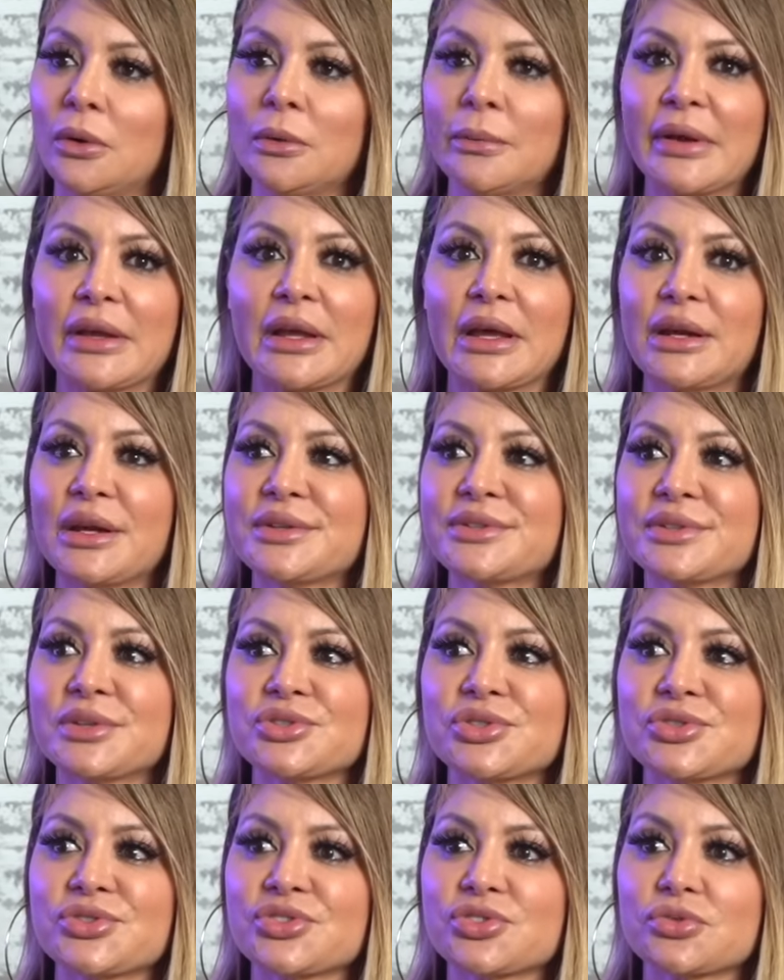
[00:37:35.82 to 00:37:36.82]
Oh, my God, it's
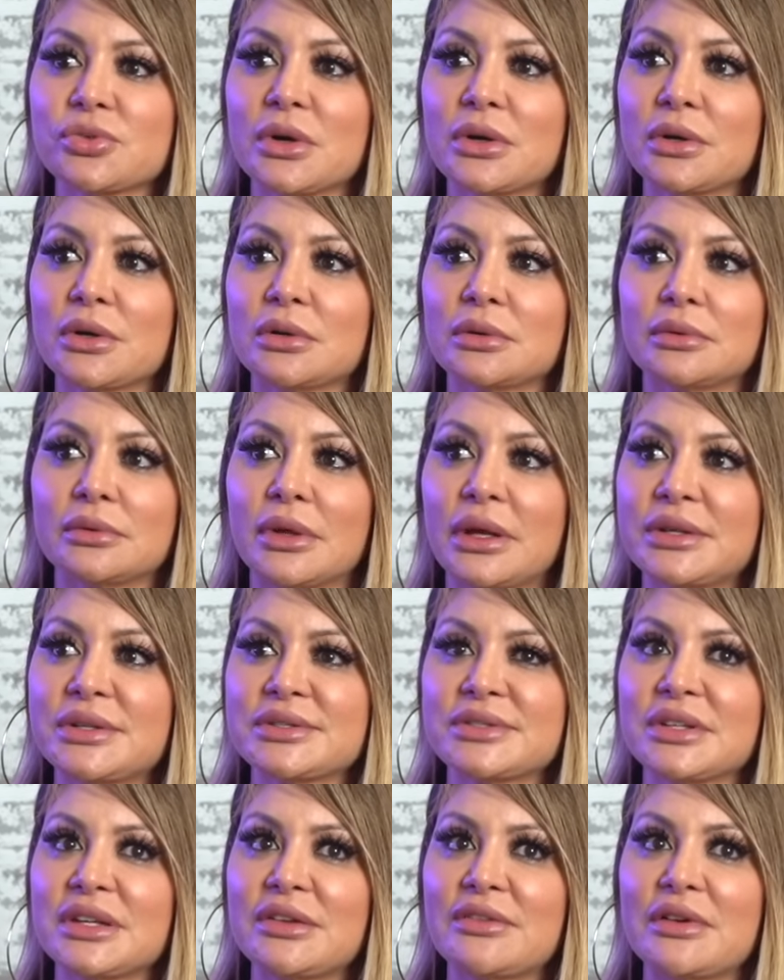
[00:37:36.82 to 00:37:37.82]
such a struggle. It
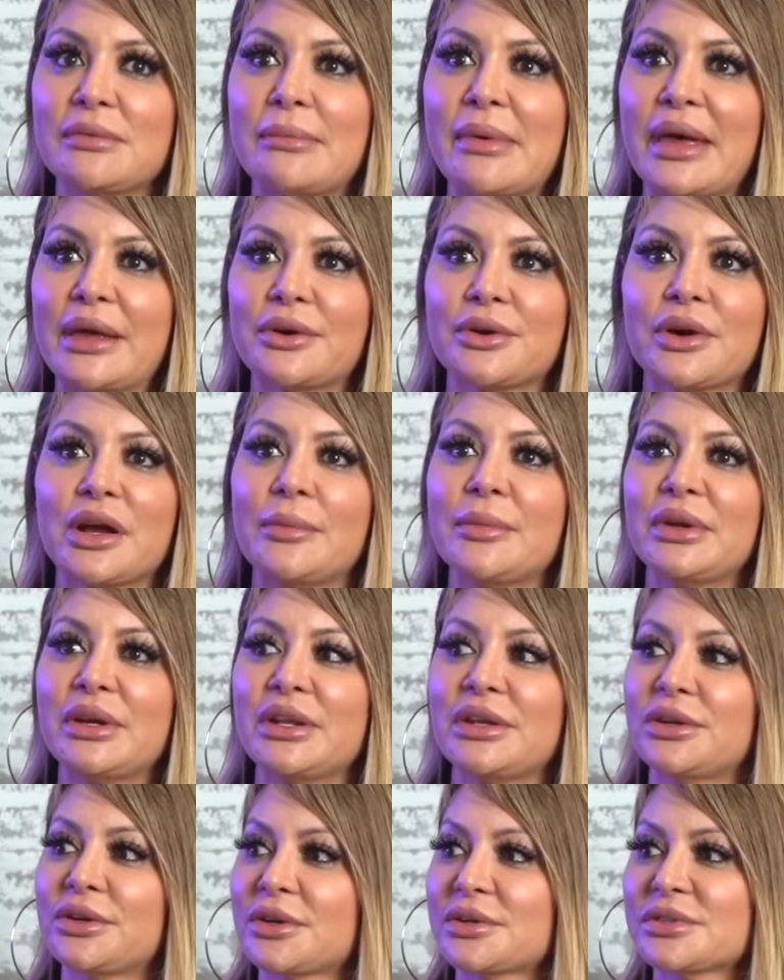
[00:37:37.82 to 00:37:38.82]
doesn't even matter how many
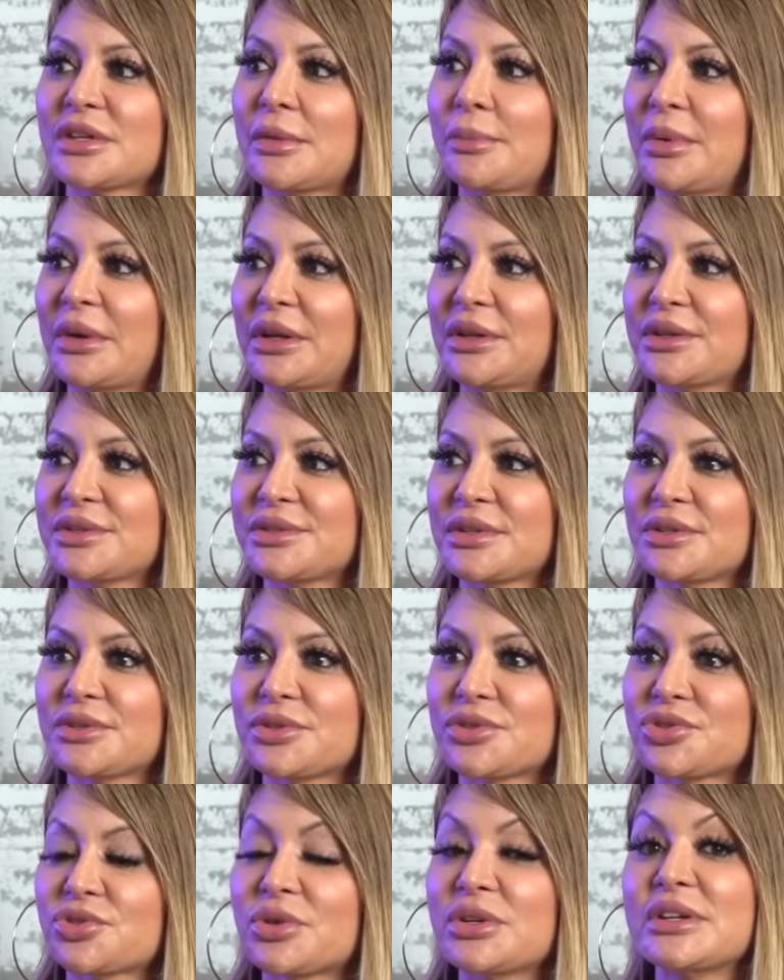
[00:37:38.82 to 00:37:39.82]
years I've been in this
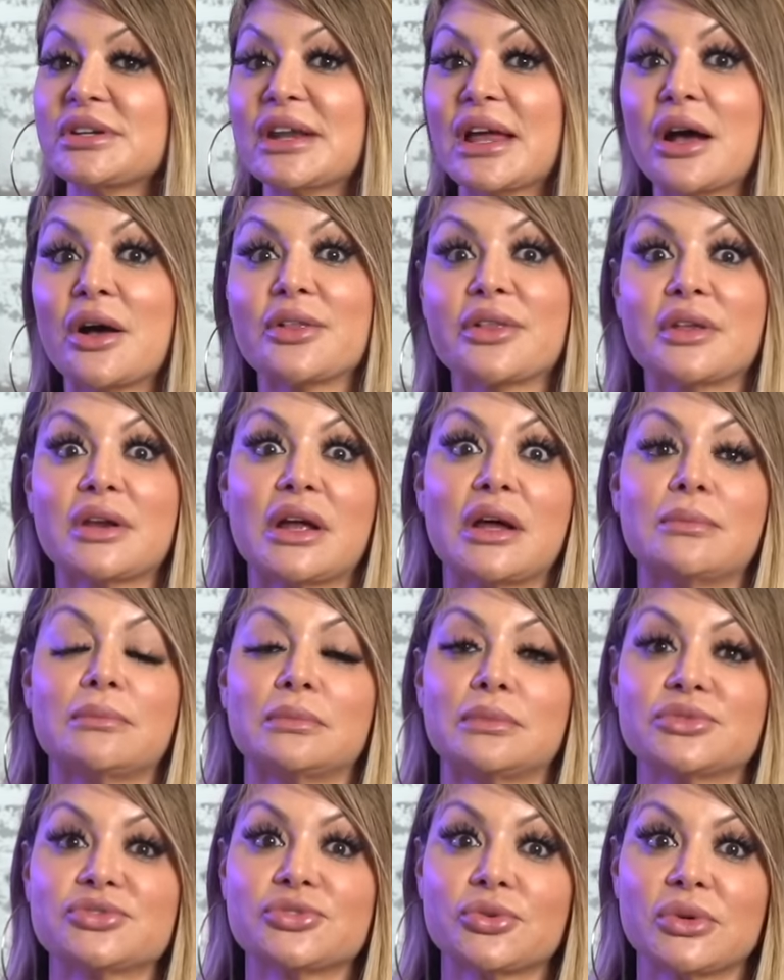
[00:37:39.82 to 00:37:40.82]
industry. Now that I'm
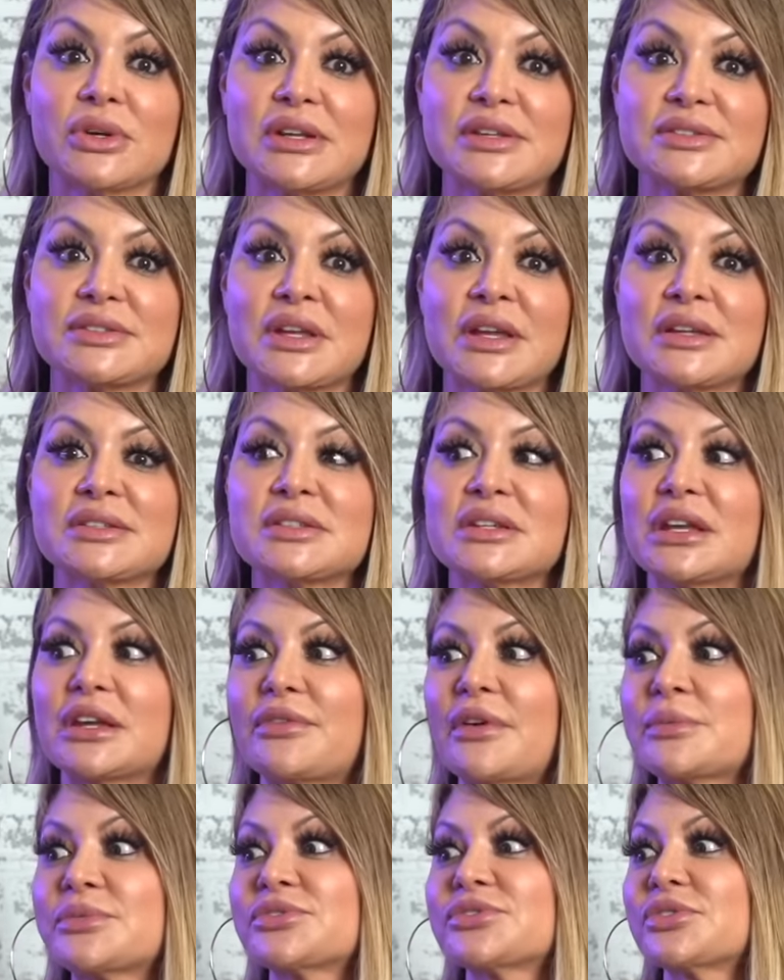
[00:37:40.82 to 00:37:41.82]
solista, it's like
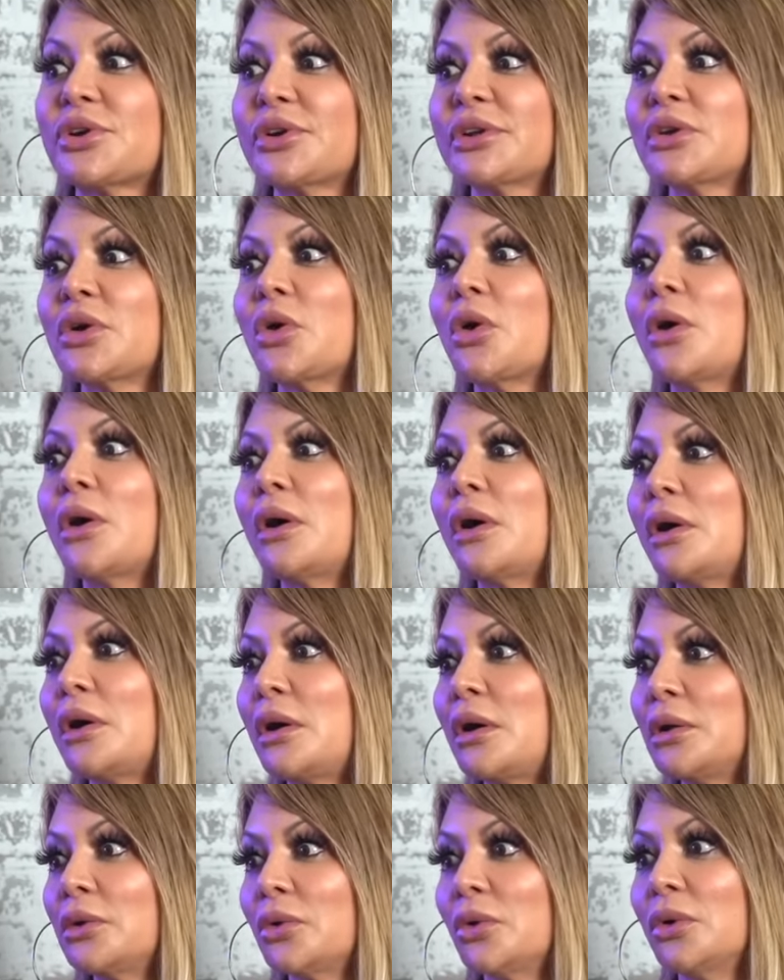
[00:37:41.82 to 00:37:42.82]
if I'm starting
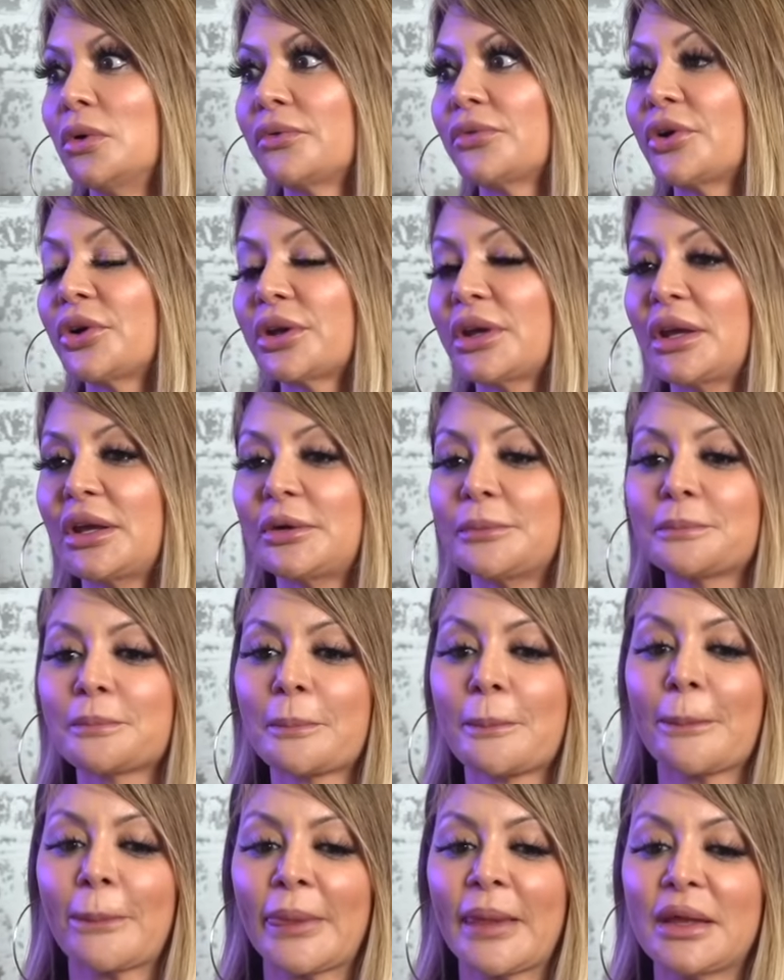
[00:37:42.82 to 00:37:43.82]
all over again.
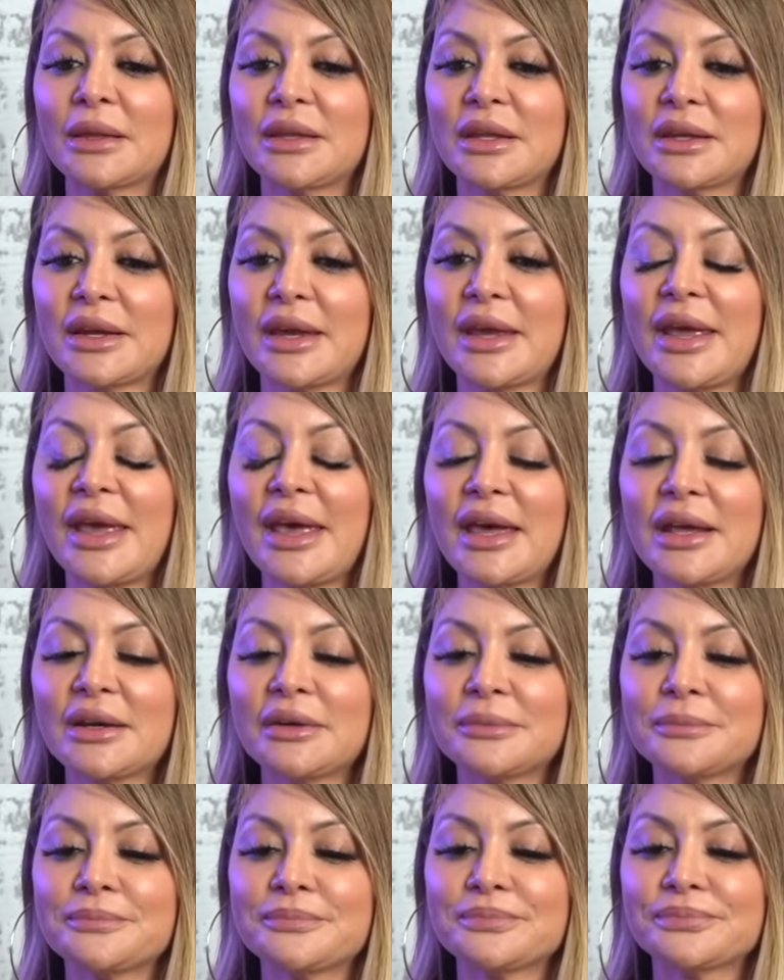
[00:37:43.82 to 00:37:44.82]
Like,
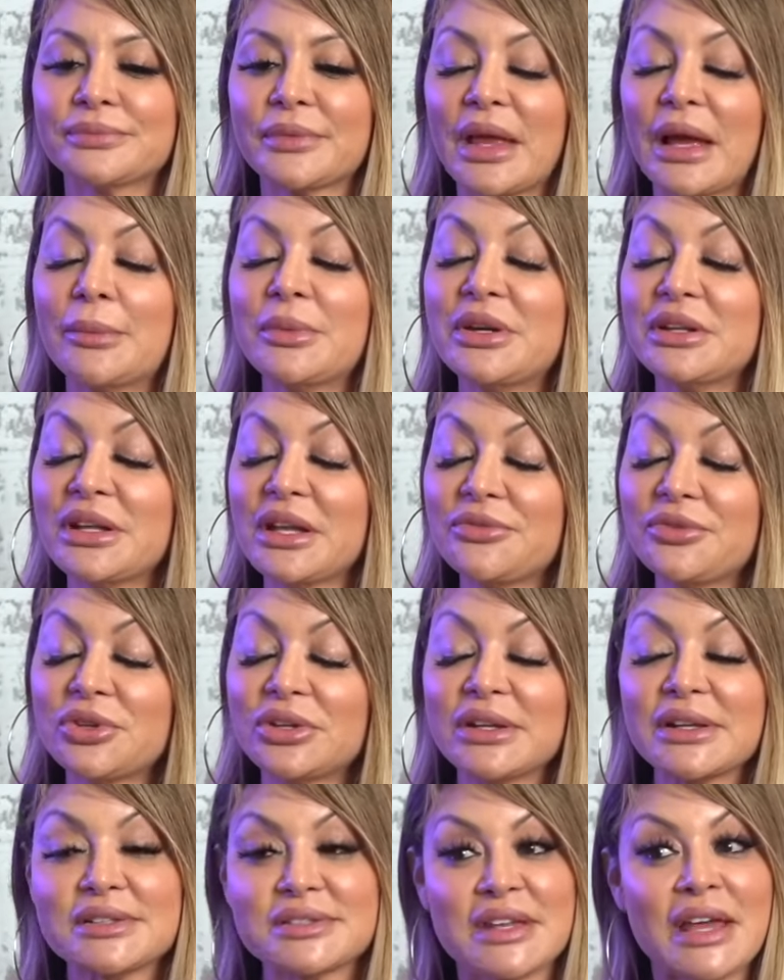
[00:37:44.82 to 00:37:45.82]
I'm going to give you
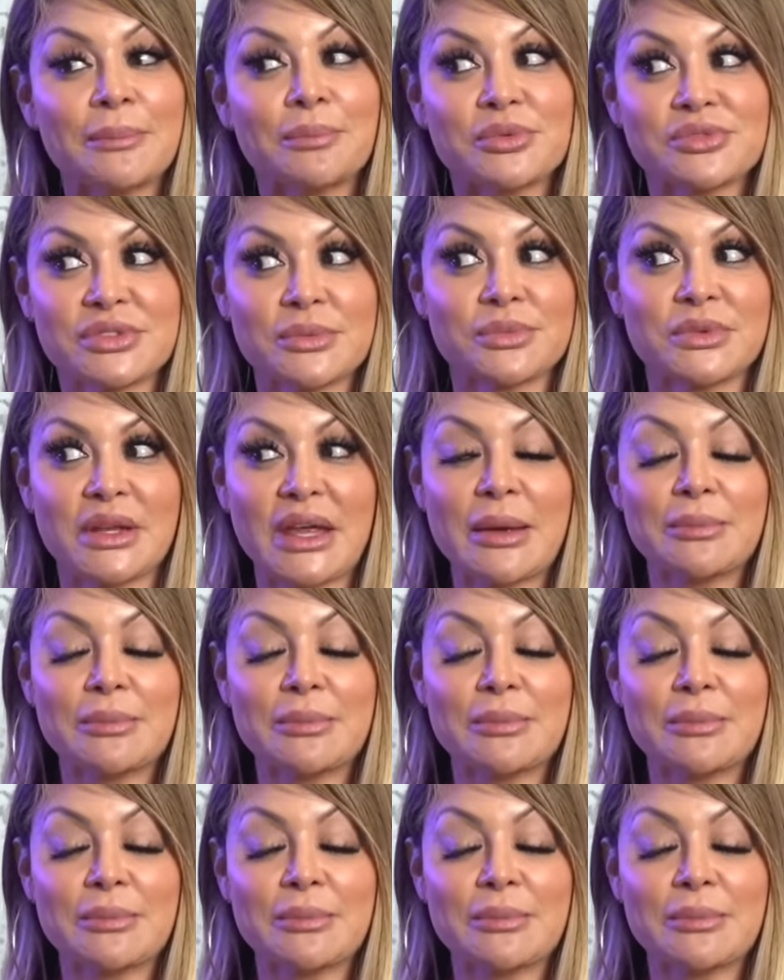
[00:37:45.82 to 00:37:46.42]
an example of something.